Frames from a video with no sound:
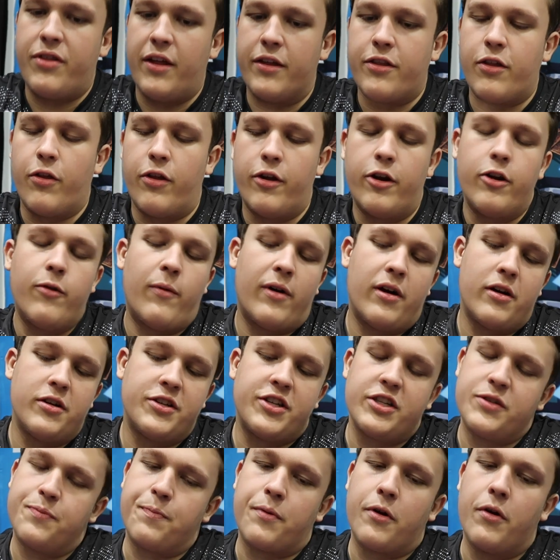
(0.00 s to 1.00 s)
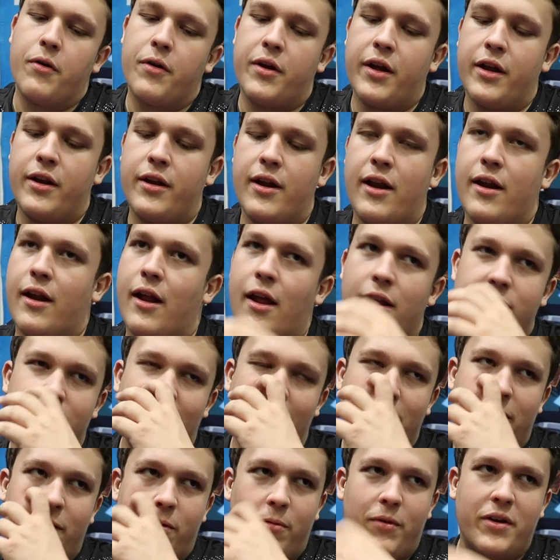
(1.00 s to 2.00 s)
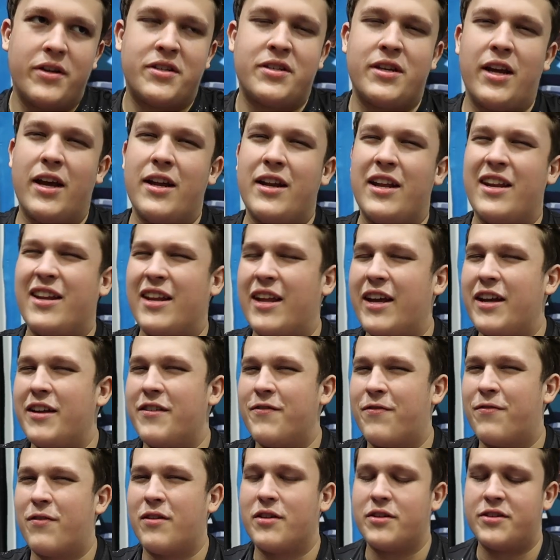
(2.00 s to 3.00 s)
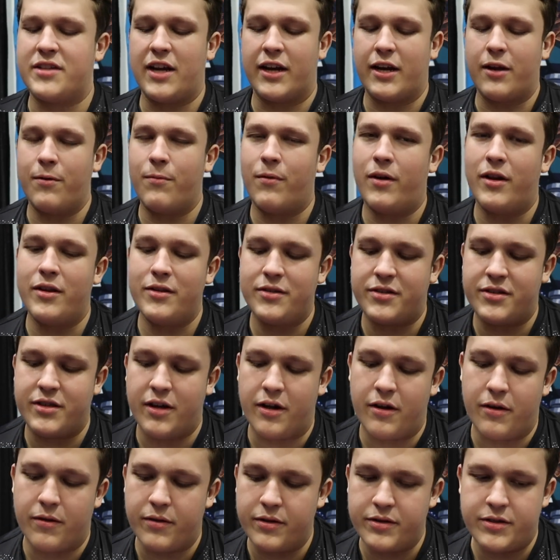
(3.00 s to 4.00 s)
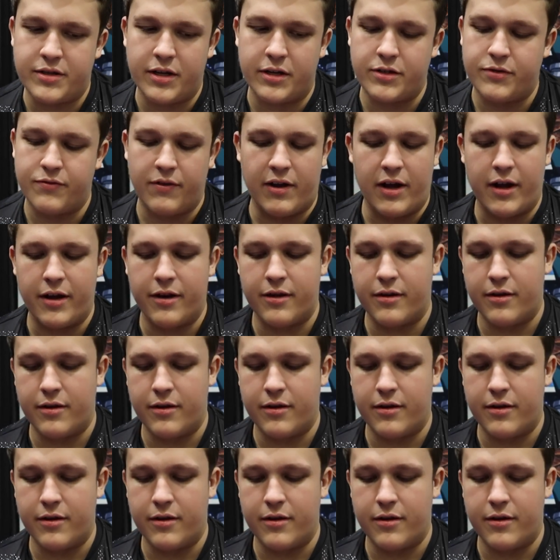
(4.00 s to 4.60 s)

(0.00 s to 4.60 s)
like the Limnoir is just broken, and I don't really see any need for a second one, so it's fine.